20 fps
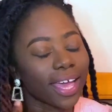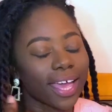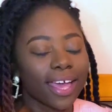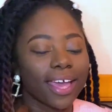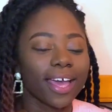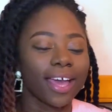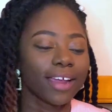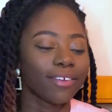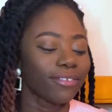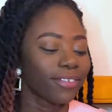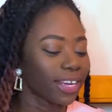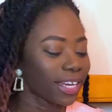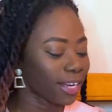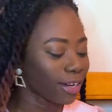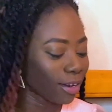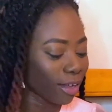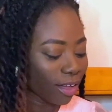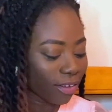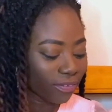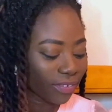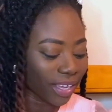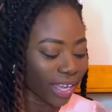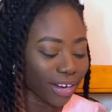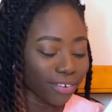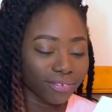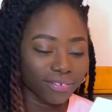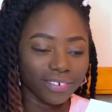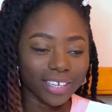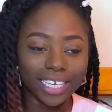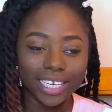I really love it. I
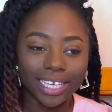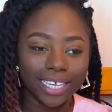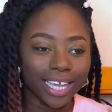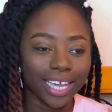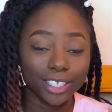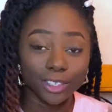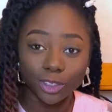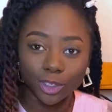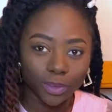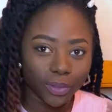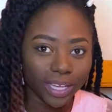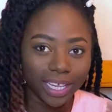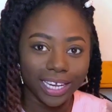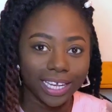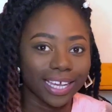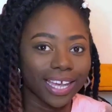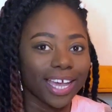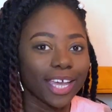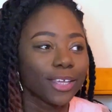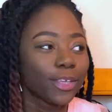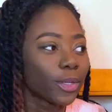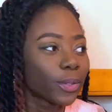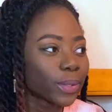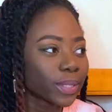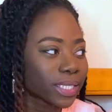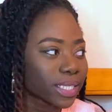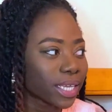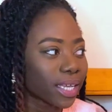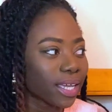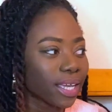really enjoy it. Like, I
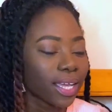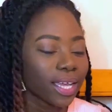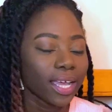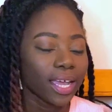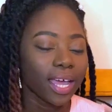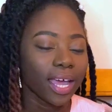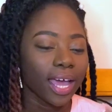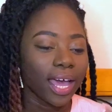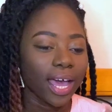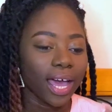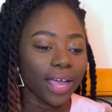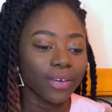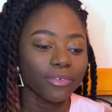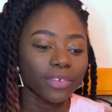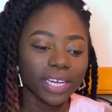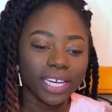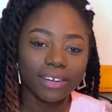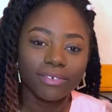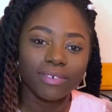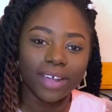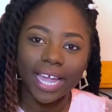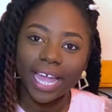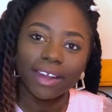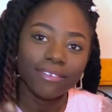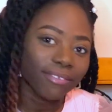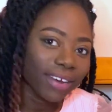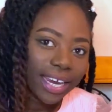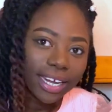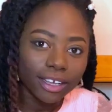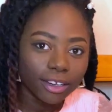use it. I
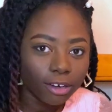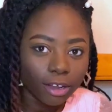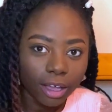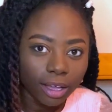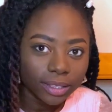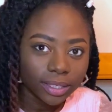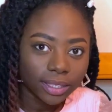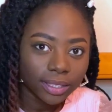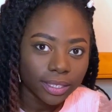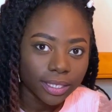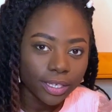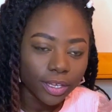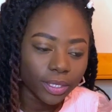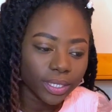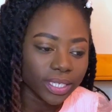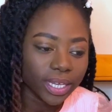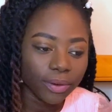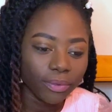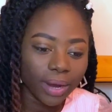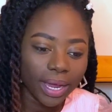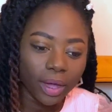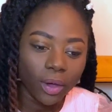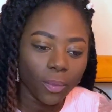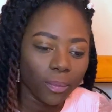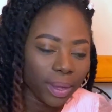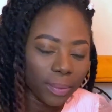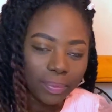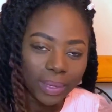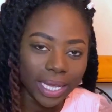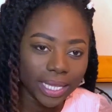write a lot, because I write all
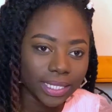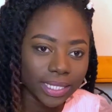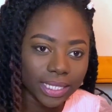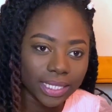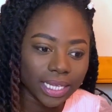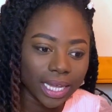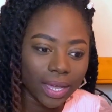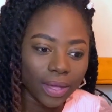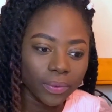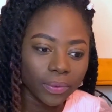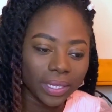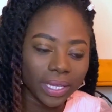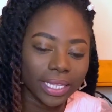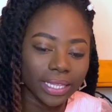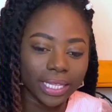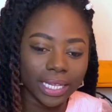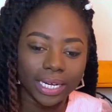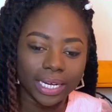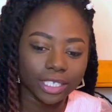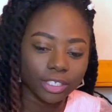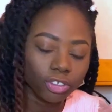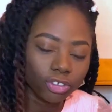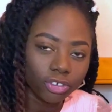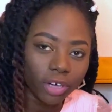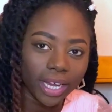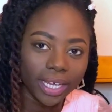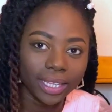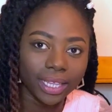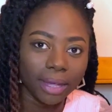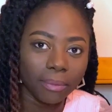my plans down and then I
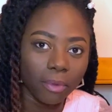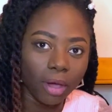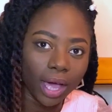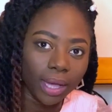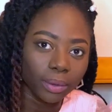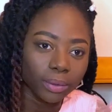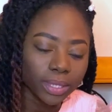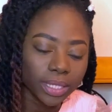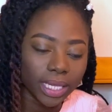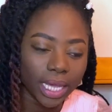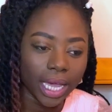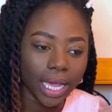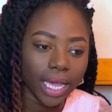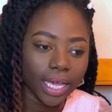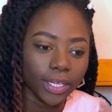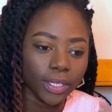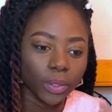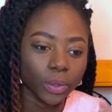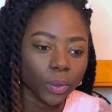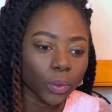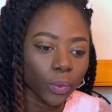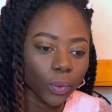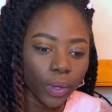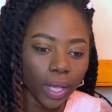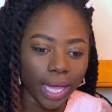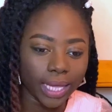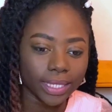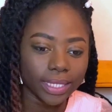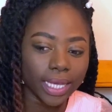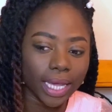strike them out
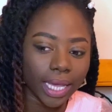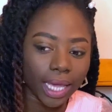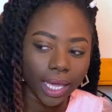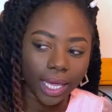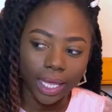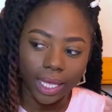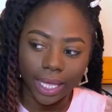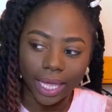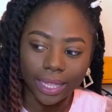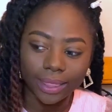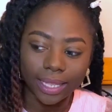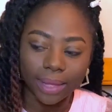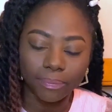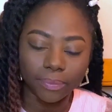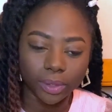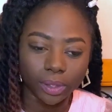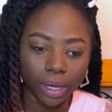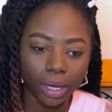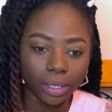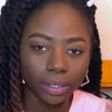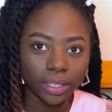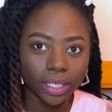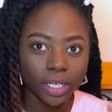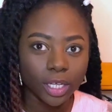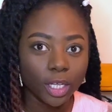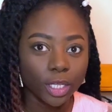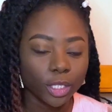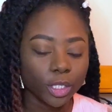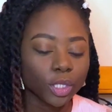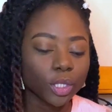as I get them done.
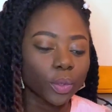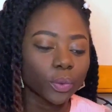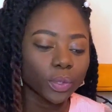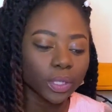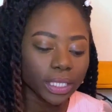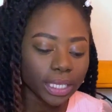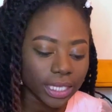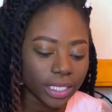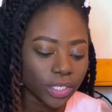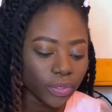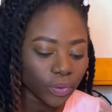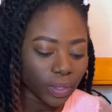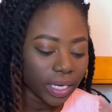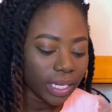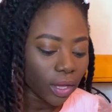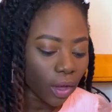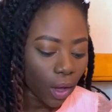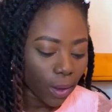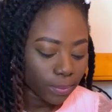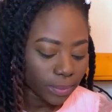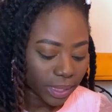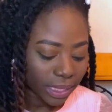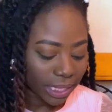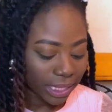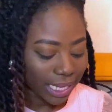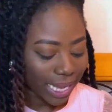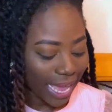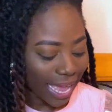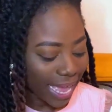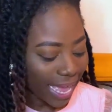So this really comes
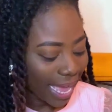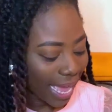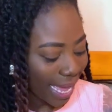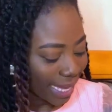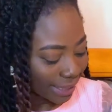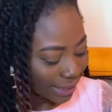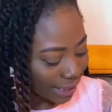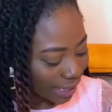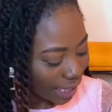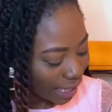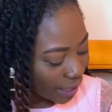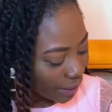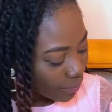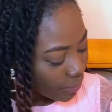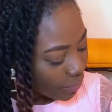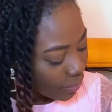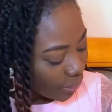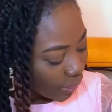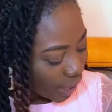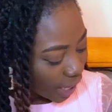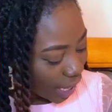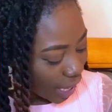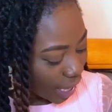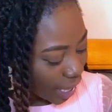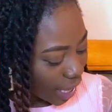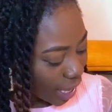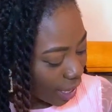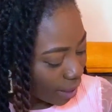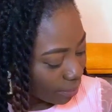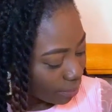in handy,
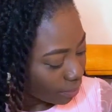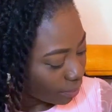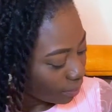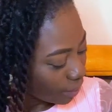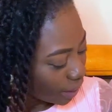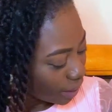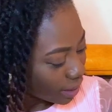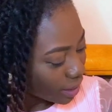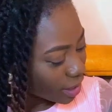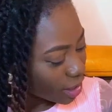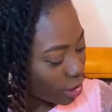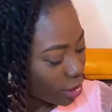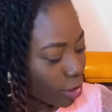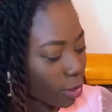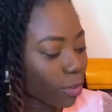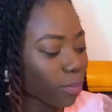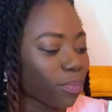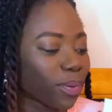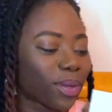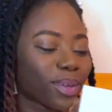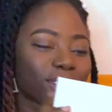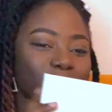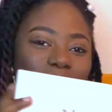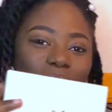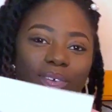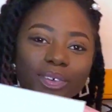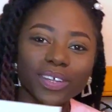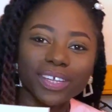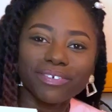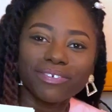and it's so
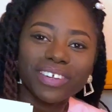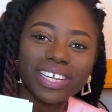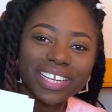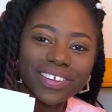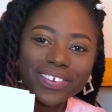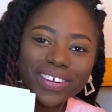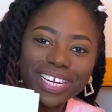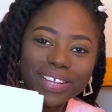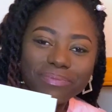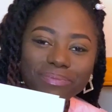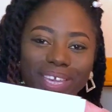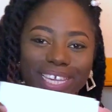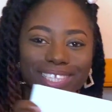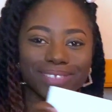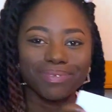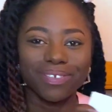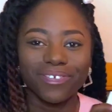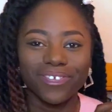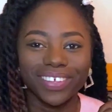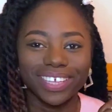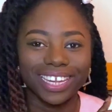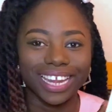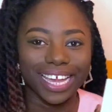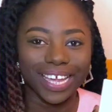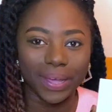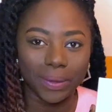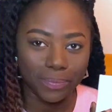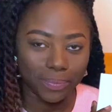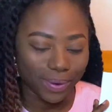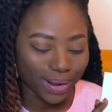beautiful. It really makes me feel
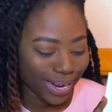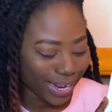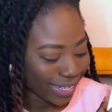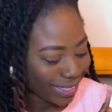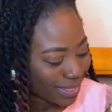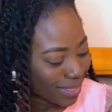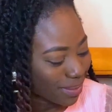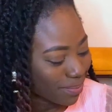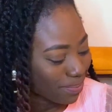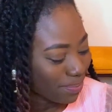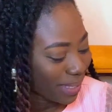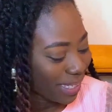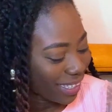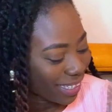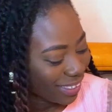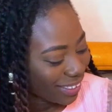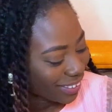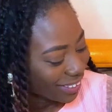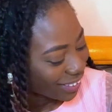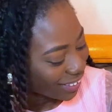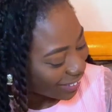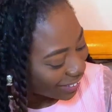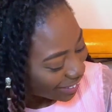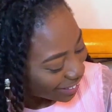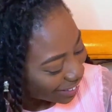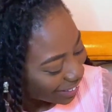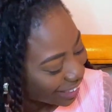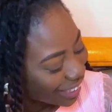like a bride to be, you know.